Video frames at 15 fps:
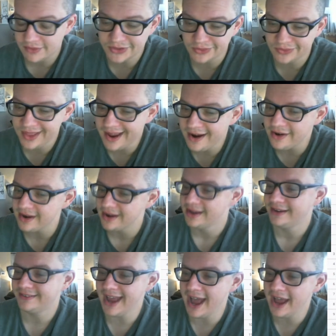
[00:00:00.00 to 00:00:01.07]
So they're
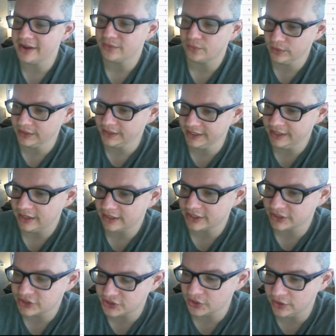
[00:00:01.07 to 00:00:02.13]
not really a
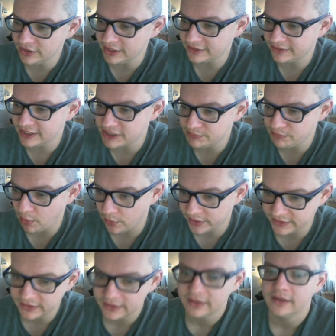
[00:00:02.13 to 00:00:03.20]
concern at this point.